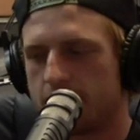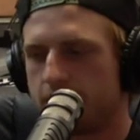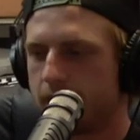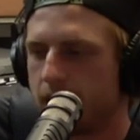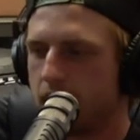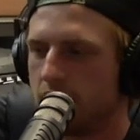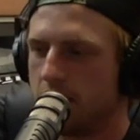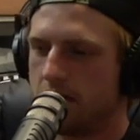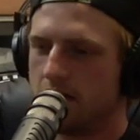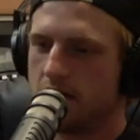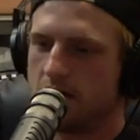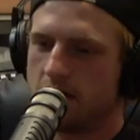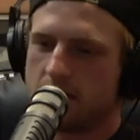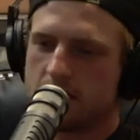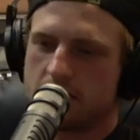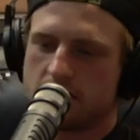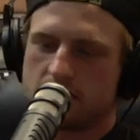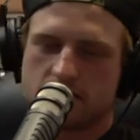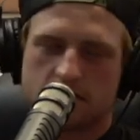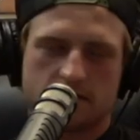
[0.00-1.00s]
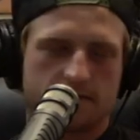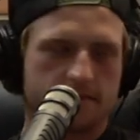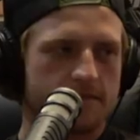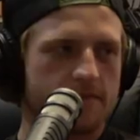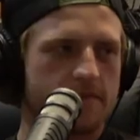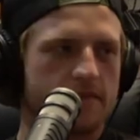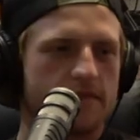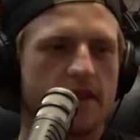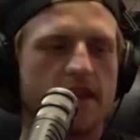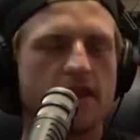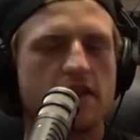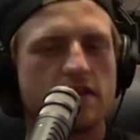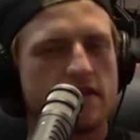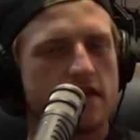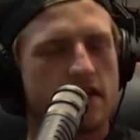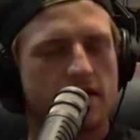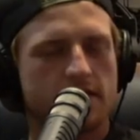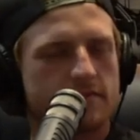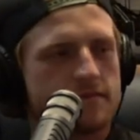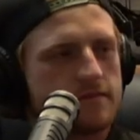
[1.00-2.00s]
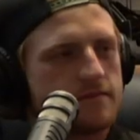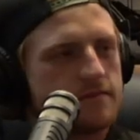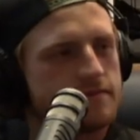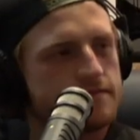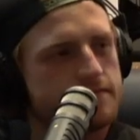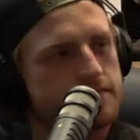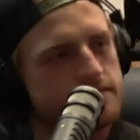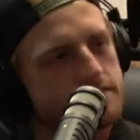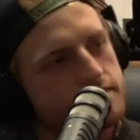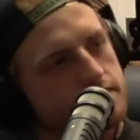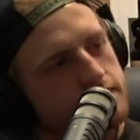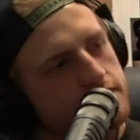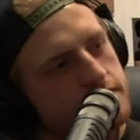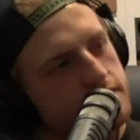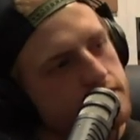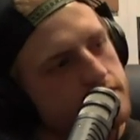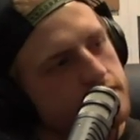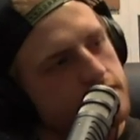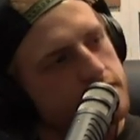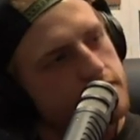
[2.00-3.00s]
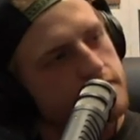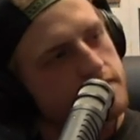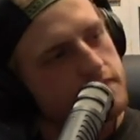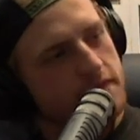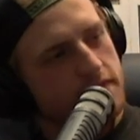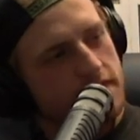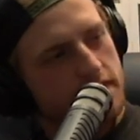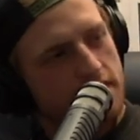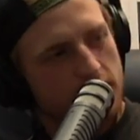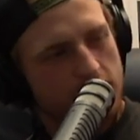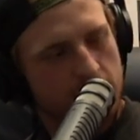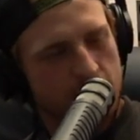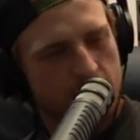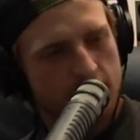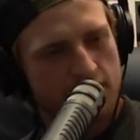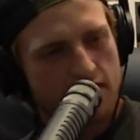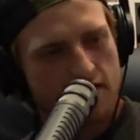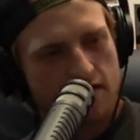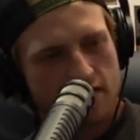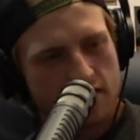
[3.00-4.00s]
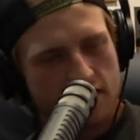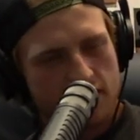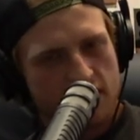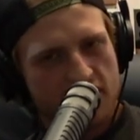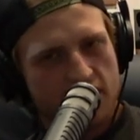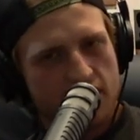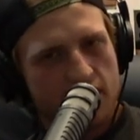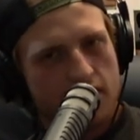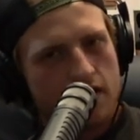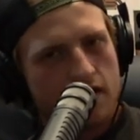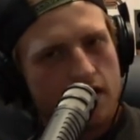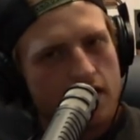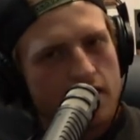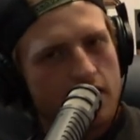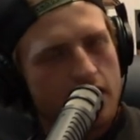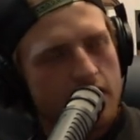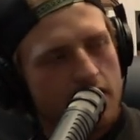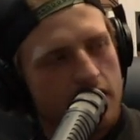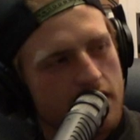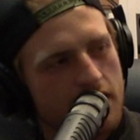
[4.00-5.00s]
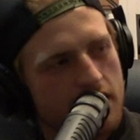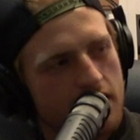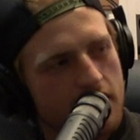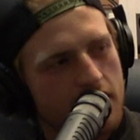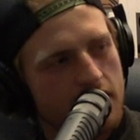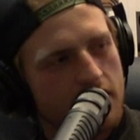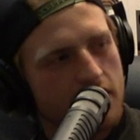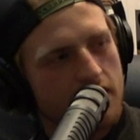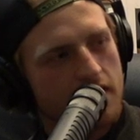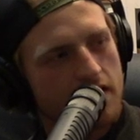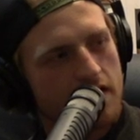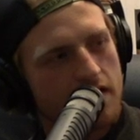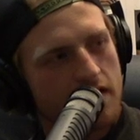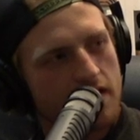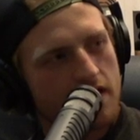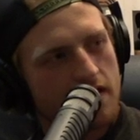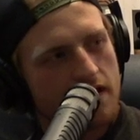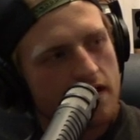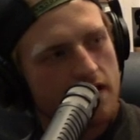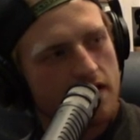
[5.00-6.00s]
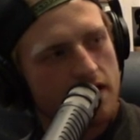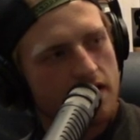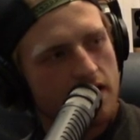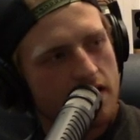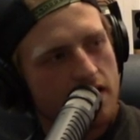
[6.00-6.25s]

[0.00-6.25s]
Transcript: (not speaking)